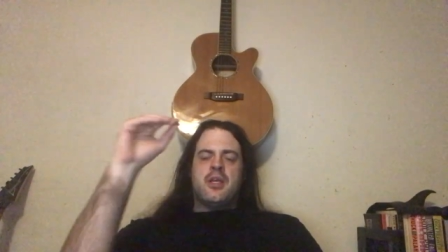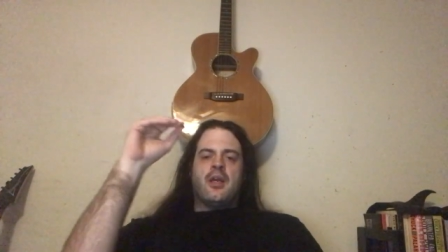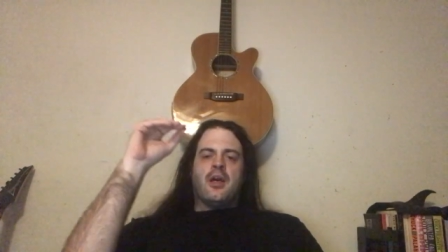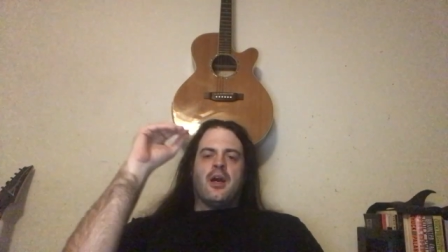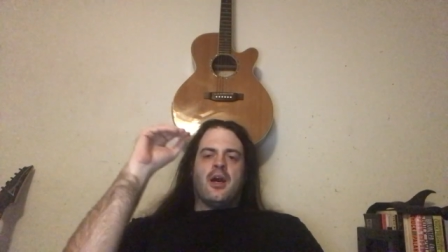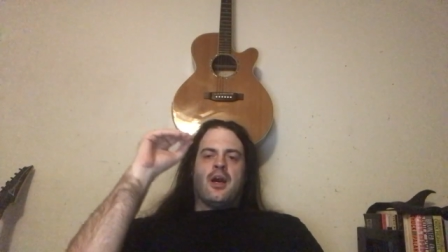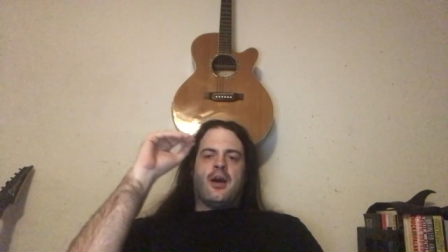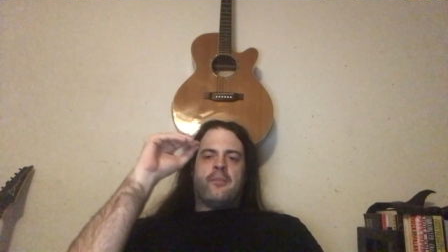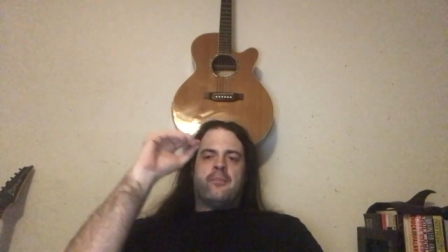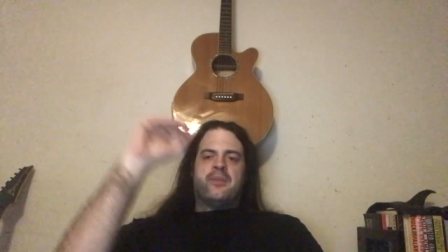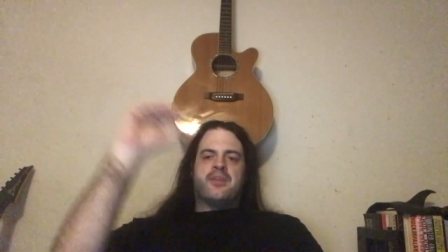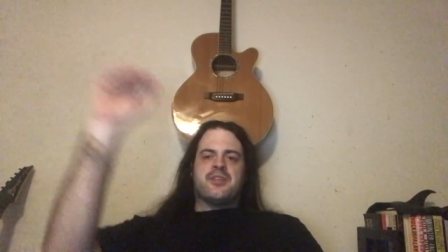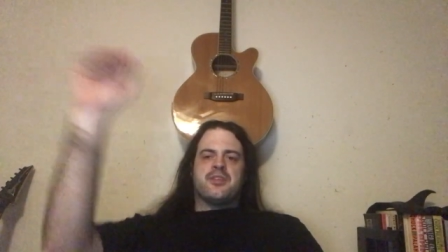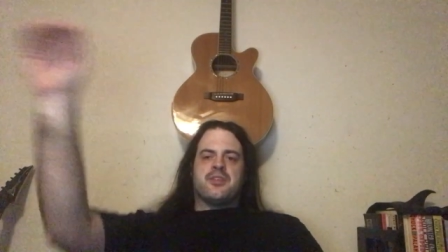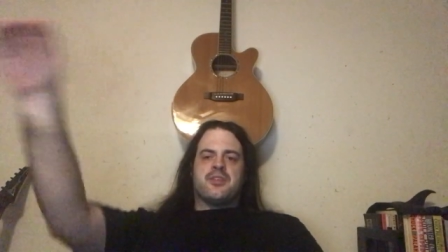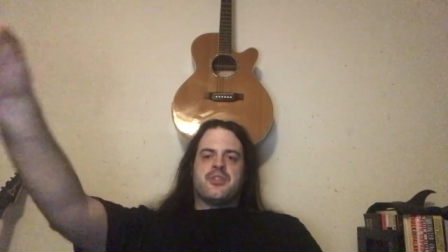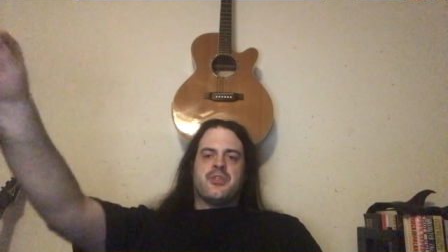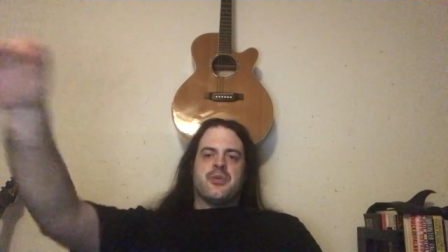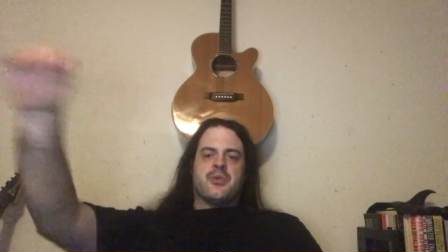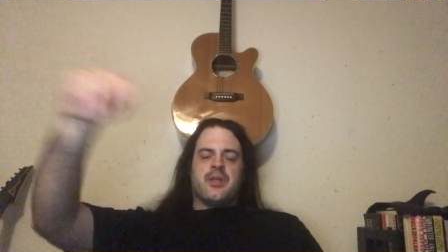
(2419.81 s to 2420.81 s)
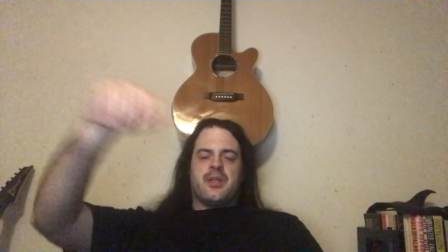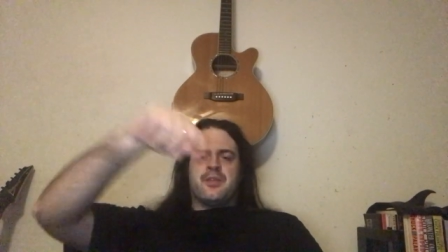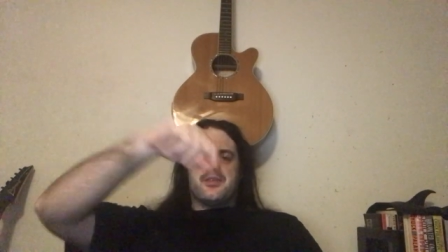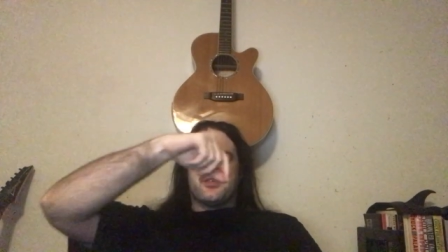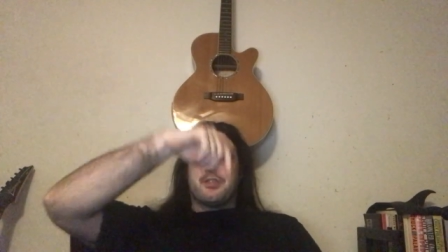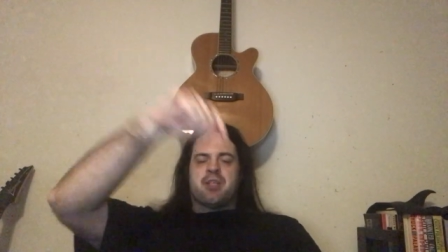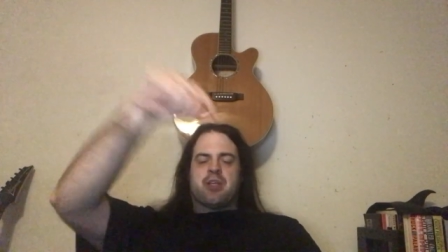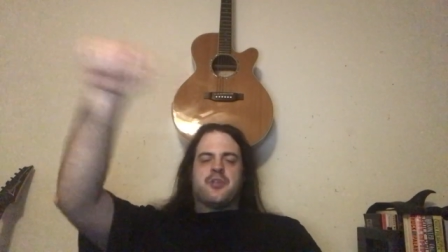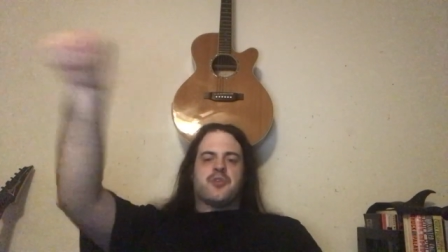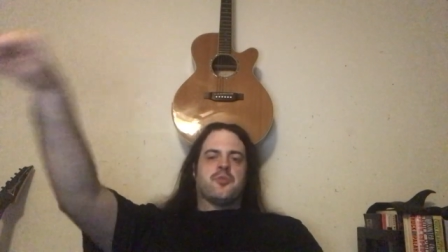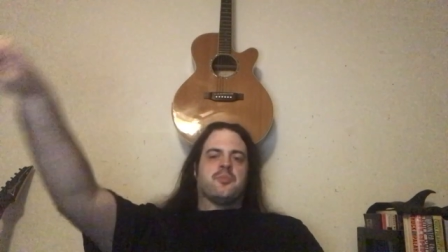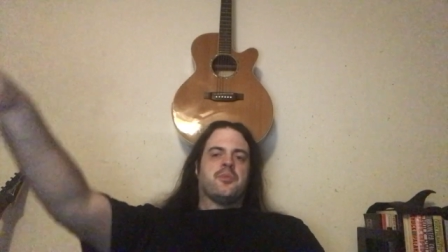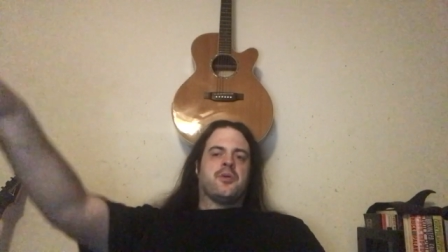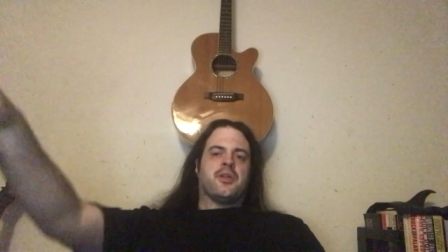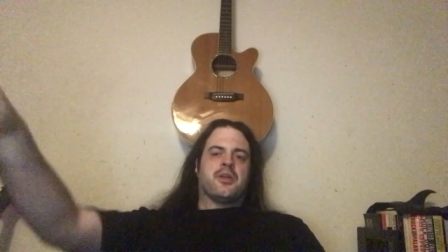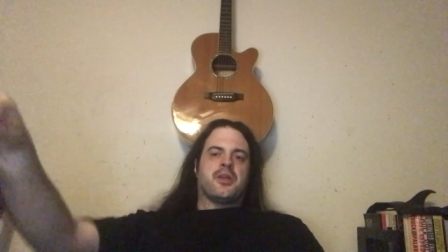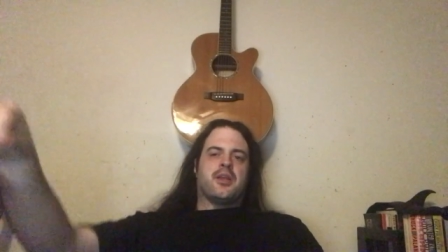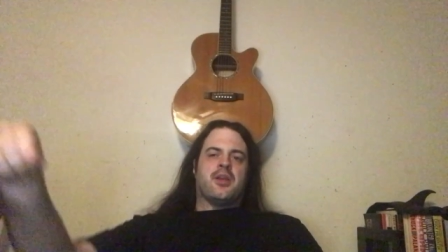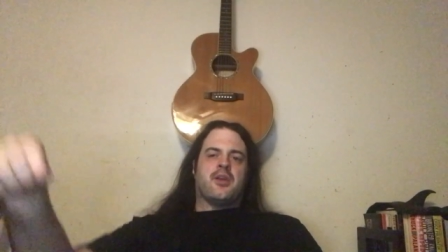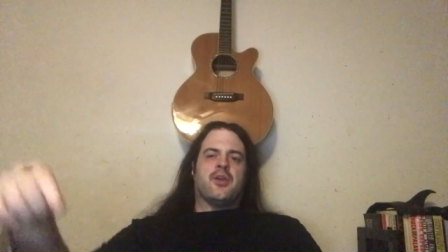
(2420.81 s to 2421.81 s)
Uh, Mrs. Tui, the Sandra
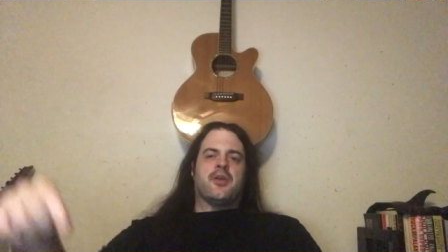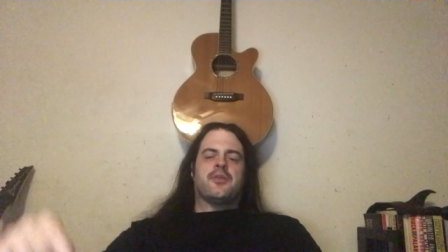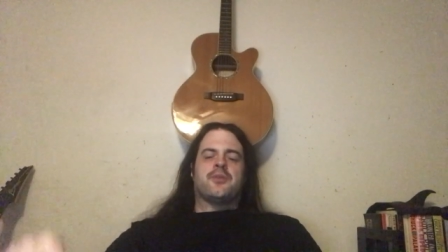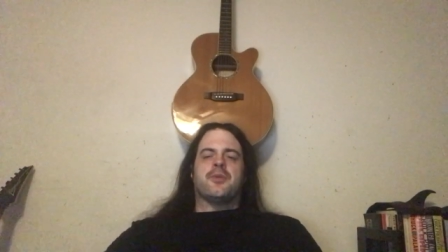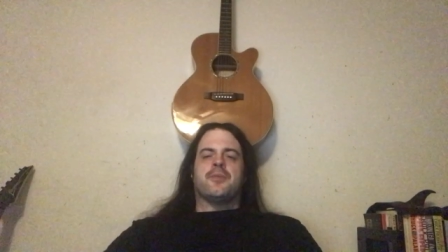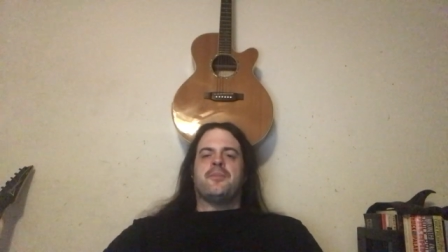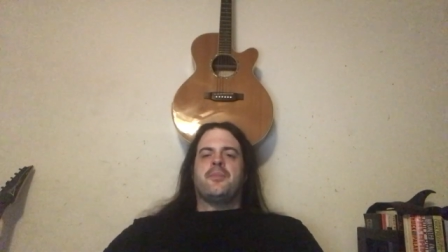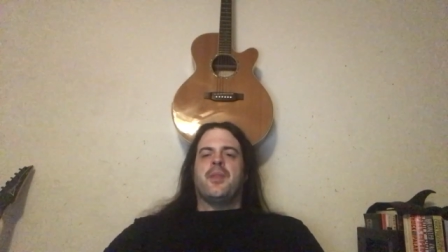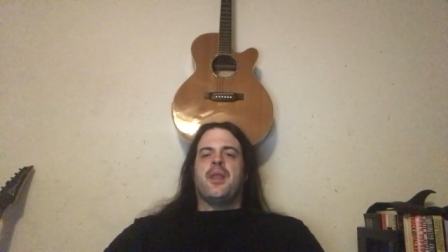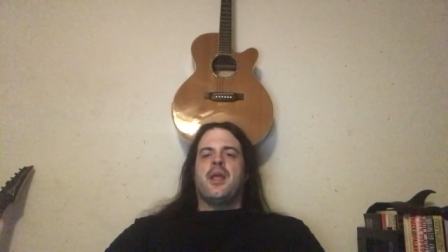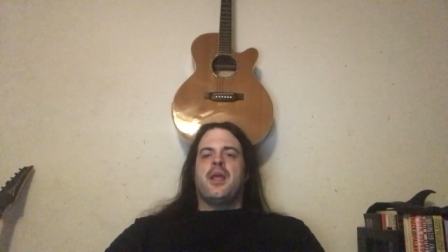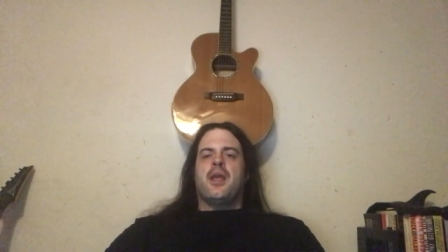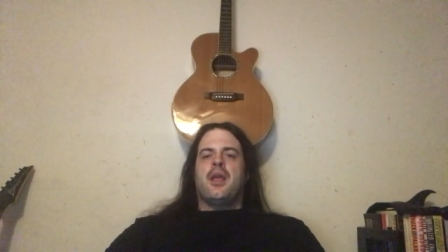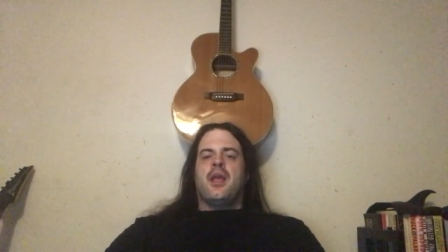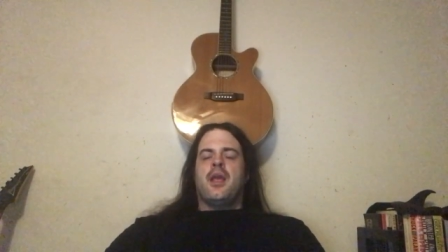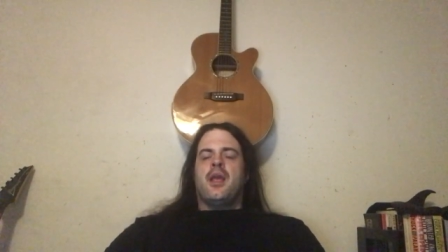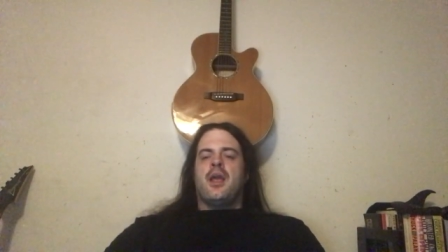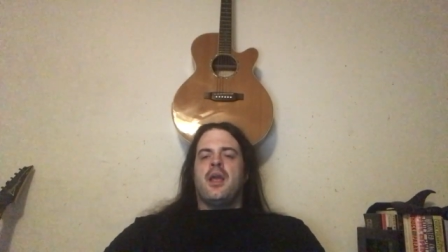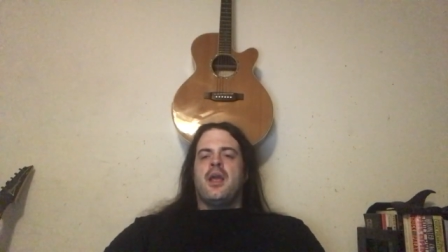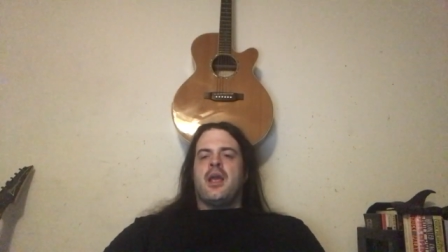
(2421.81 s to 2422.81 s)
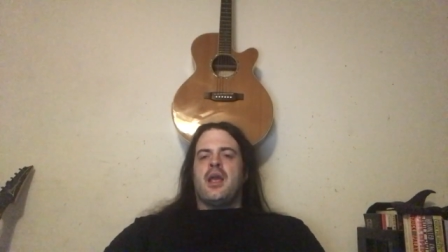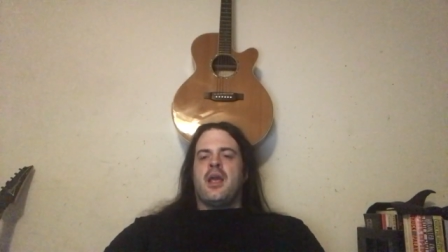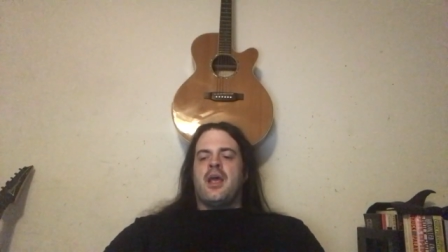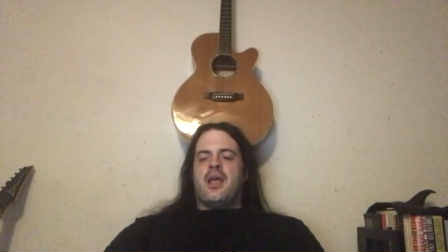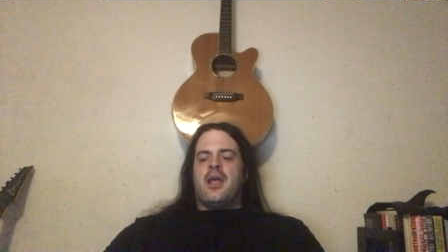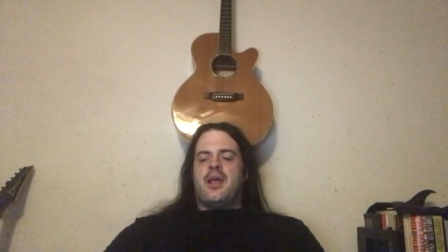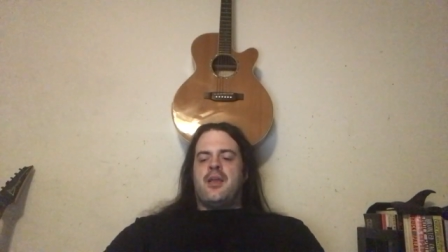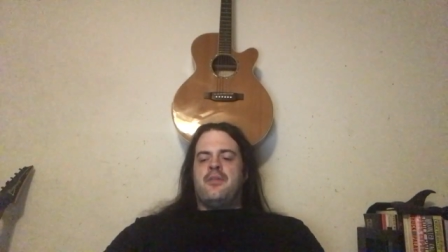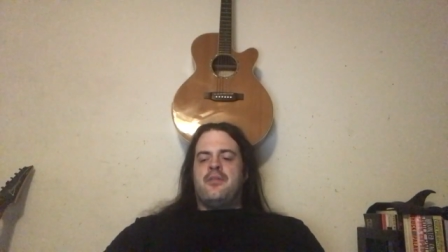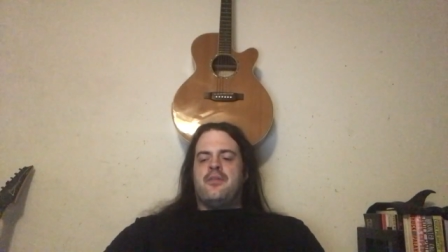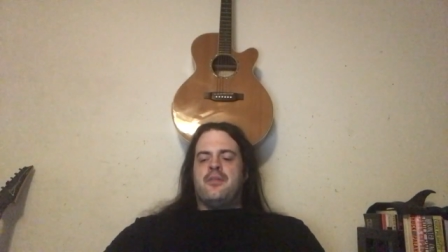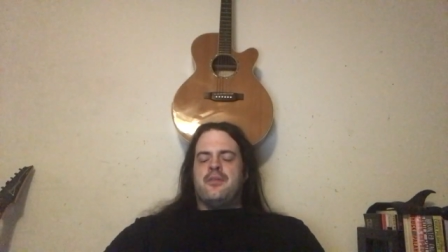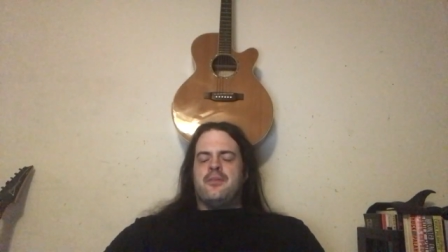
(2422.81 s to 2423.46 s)
Bullock character, and